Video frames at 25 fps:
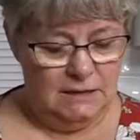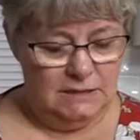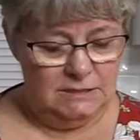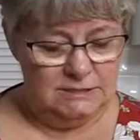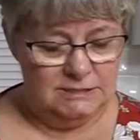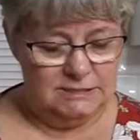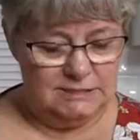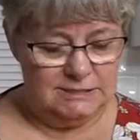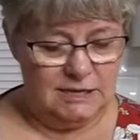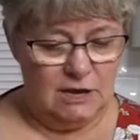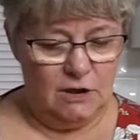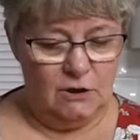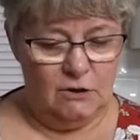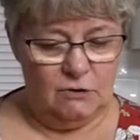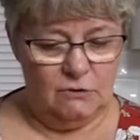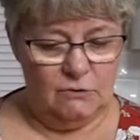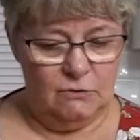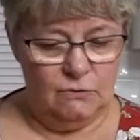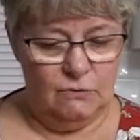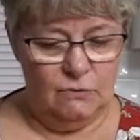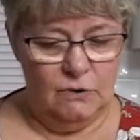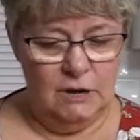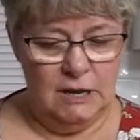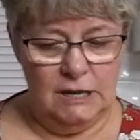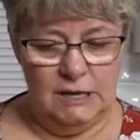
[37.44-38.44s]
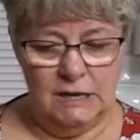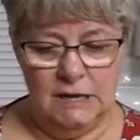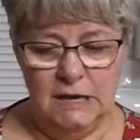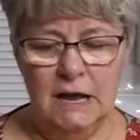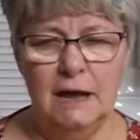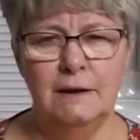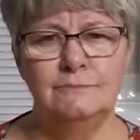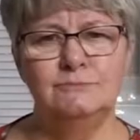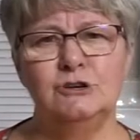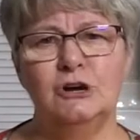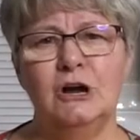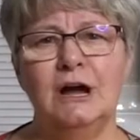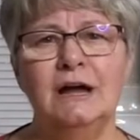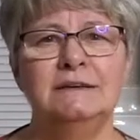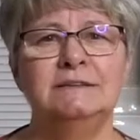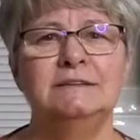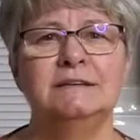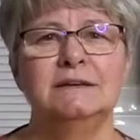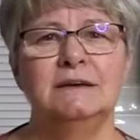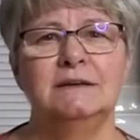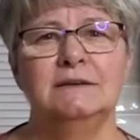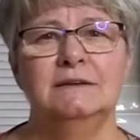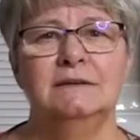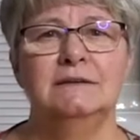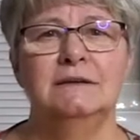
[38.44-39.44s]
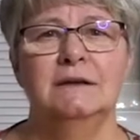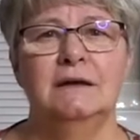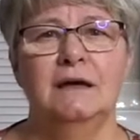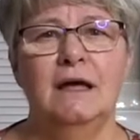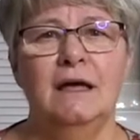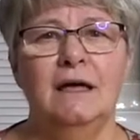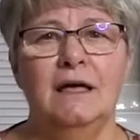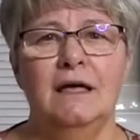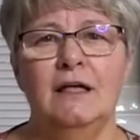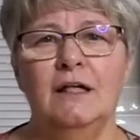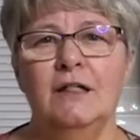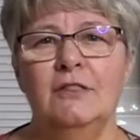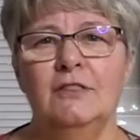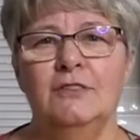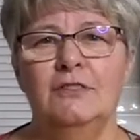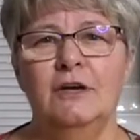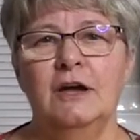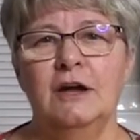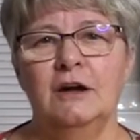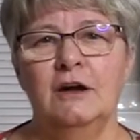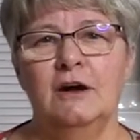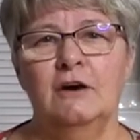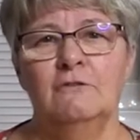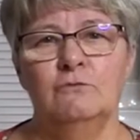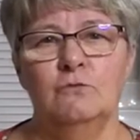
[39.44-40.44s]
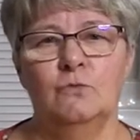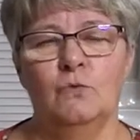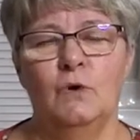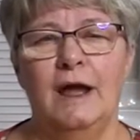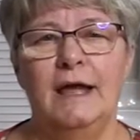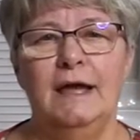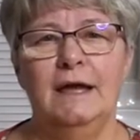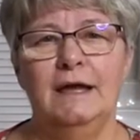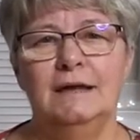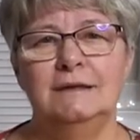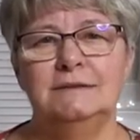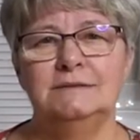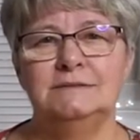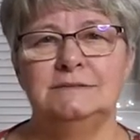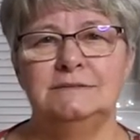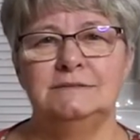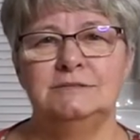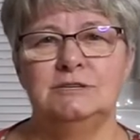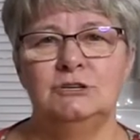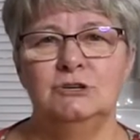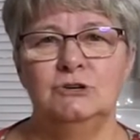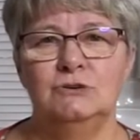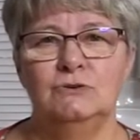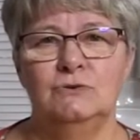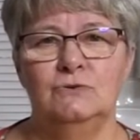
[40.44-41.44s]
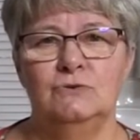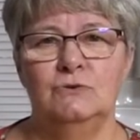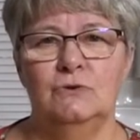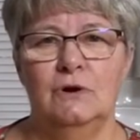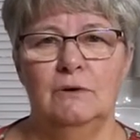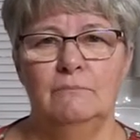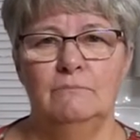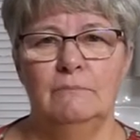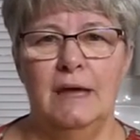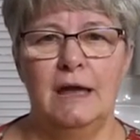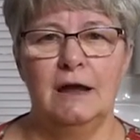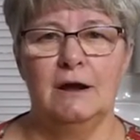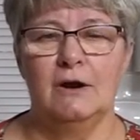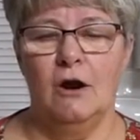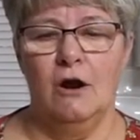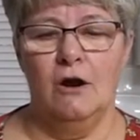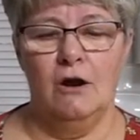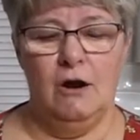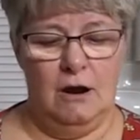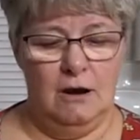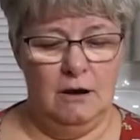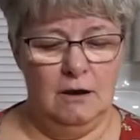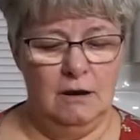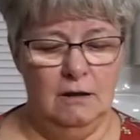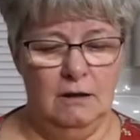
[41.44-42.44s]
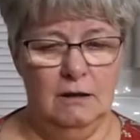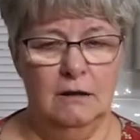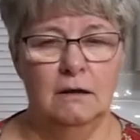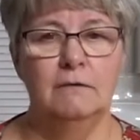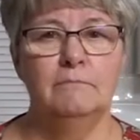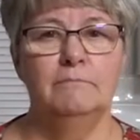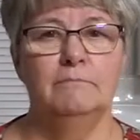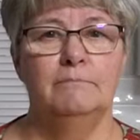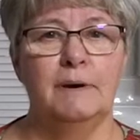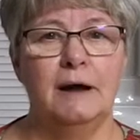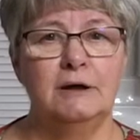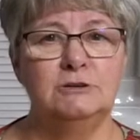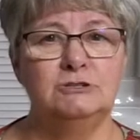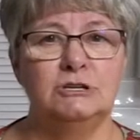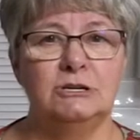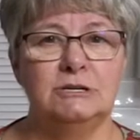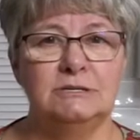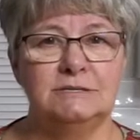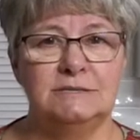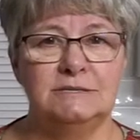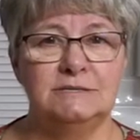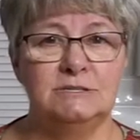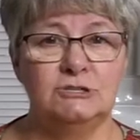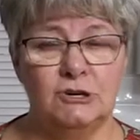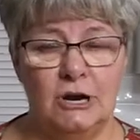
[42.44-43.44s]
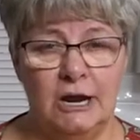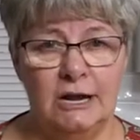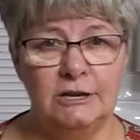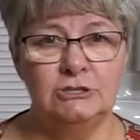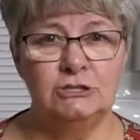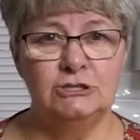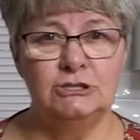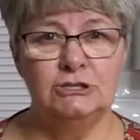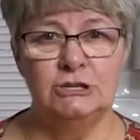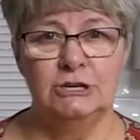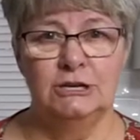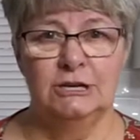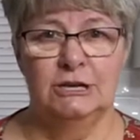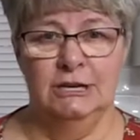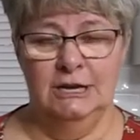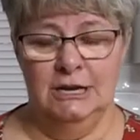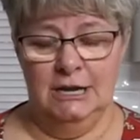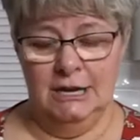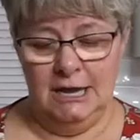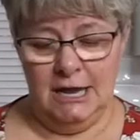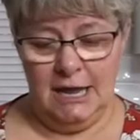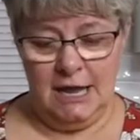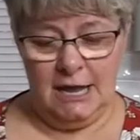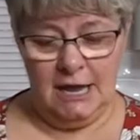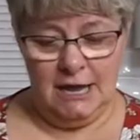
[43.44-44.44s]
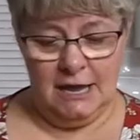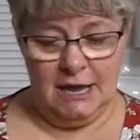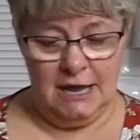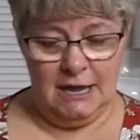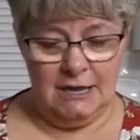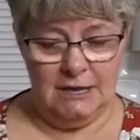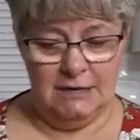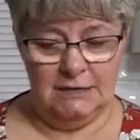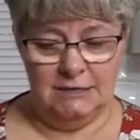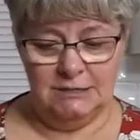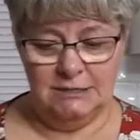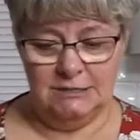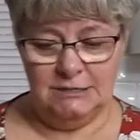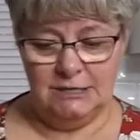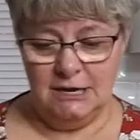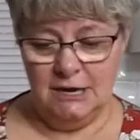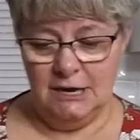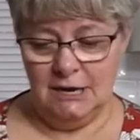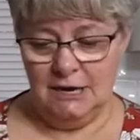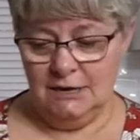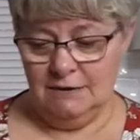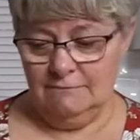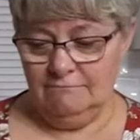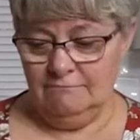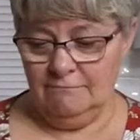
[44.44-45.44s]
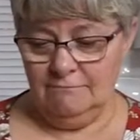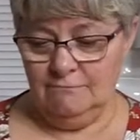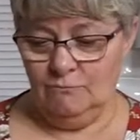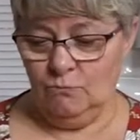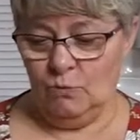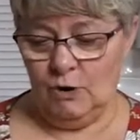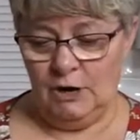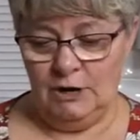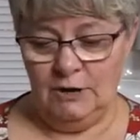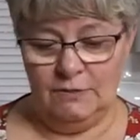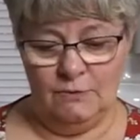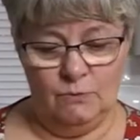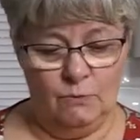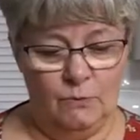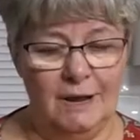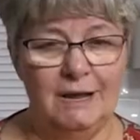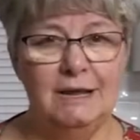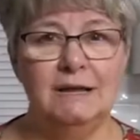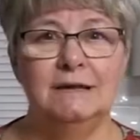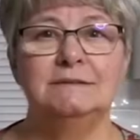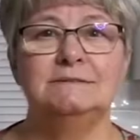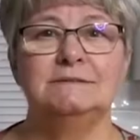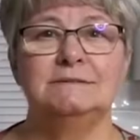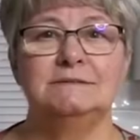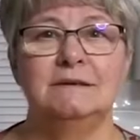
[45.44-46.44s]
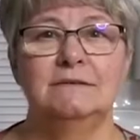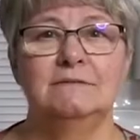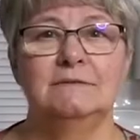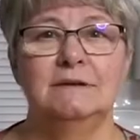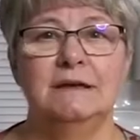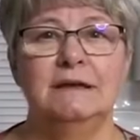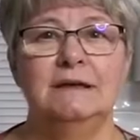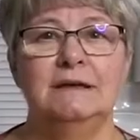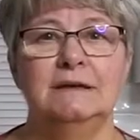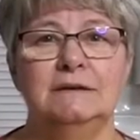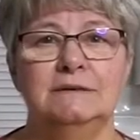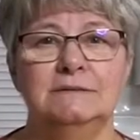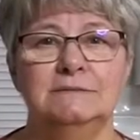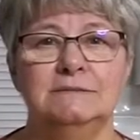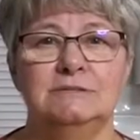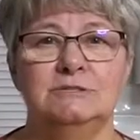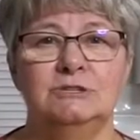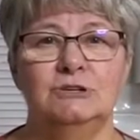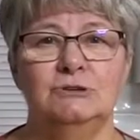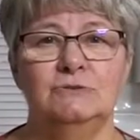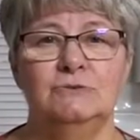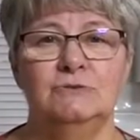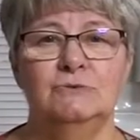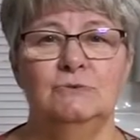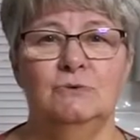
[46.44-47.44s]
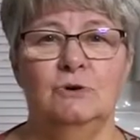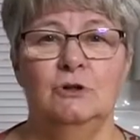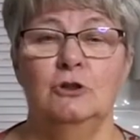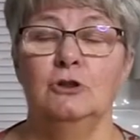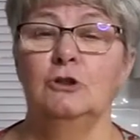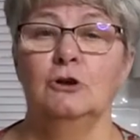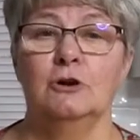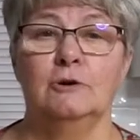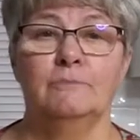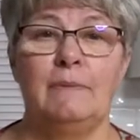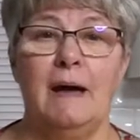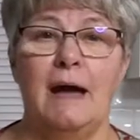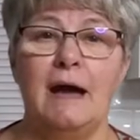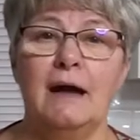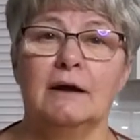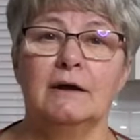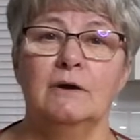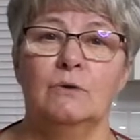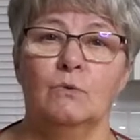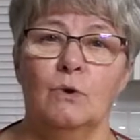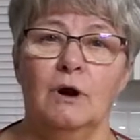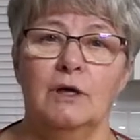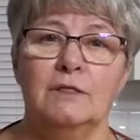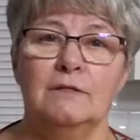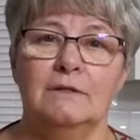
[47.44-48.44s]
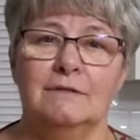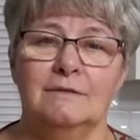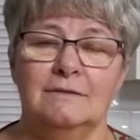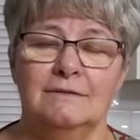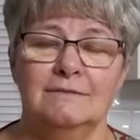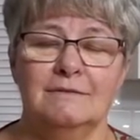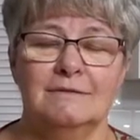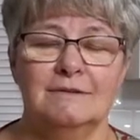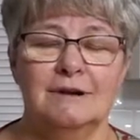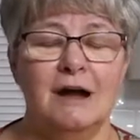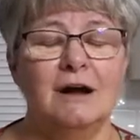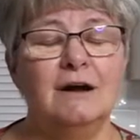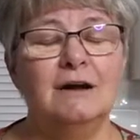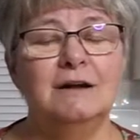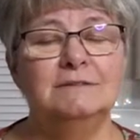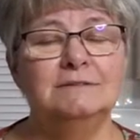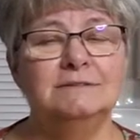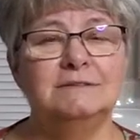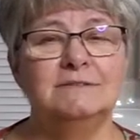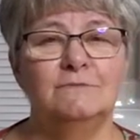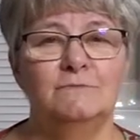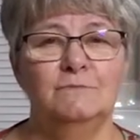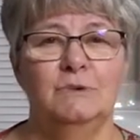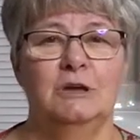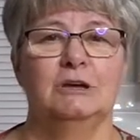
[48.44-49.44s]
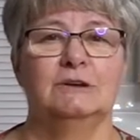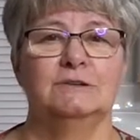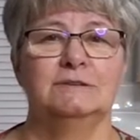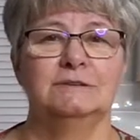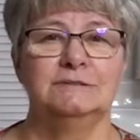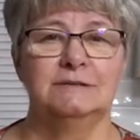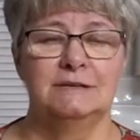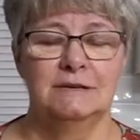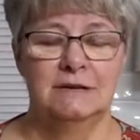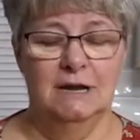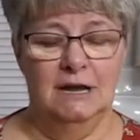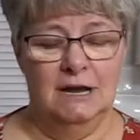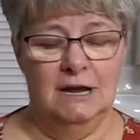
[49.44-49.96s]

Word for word: So I'm trying to think of ways to make our budget stretch, and um, one of the ways is to look back at what kinds of meals